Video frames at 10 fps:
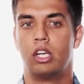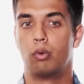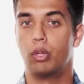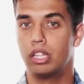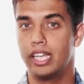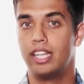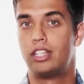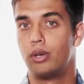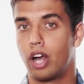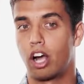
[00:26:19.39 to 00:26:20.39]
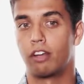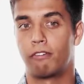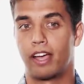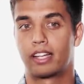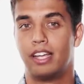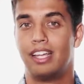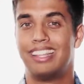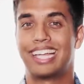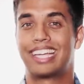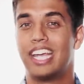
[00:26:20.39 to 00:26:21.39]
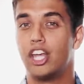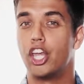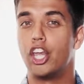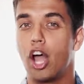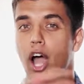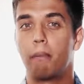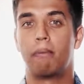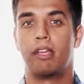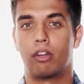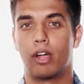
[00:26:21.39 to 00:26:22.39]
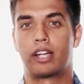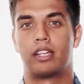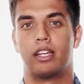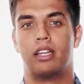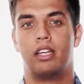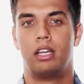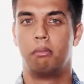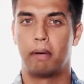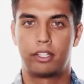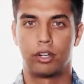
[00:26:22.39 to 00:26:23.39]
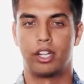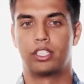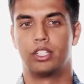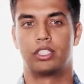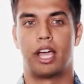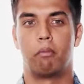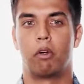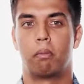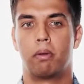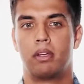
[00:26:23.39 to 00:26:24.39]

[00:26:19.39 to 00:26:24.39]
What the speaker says: will lead to an artifact that cannot be corrected by traditional time warp,